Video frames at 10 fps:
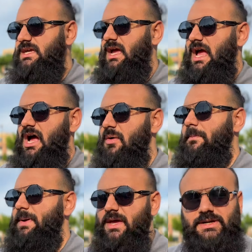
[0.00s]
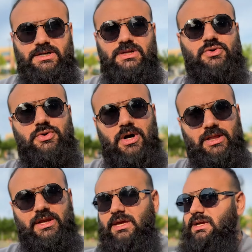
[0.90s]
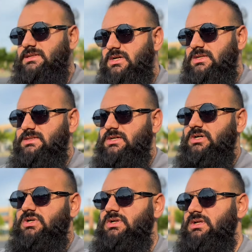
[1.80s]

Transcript: how better the quality is also